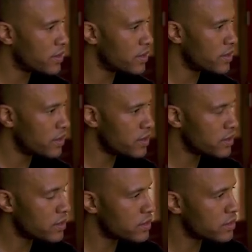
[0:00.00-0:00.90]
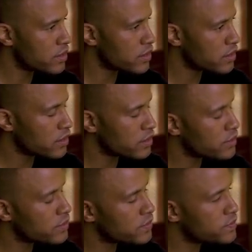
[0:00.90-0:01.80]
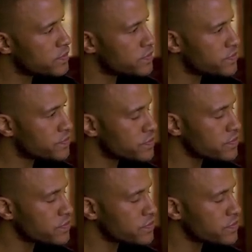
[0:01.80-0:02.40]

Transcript: [no speech]